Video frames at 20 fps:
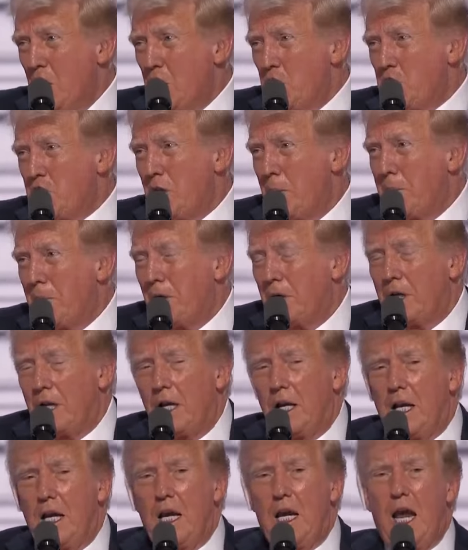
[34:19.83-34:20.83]

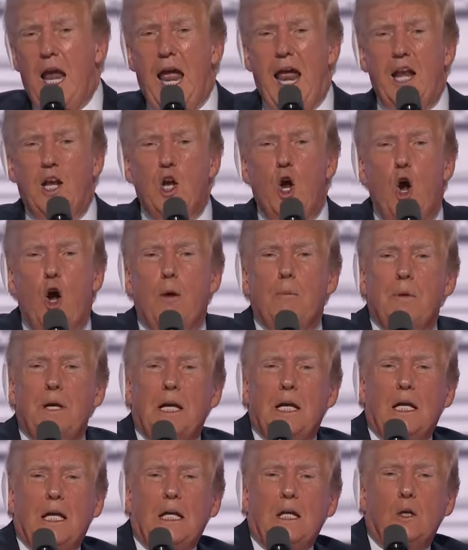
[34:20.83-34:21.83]
stability, and
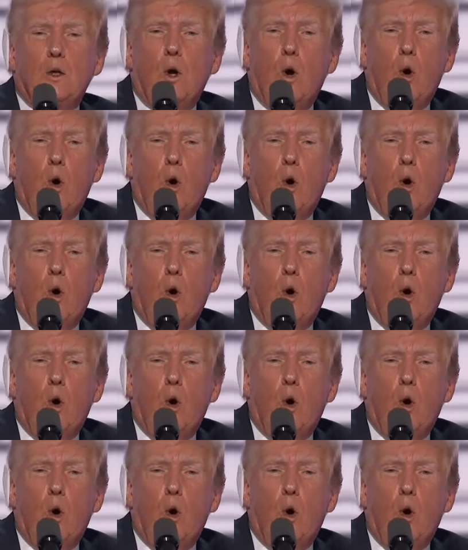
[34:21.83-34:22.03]
harmony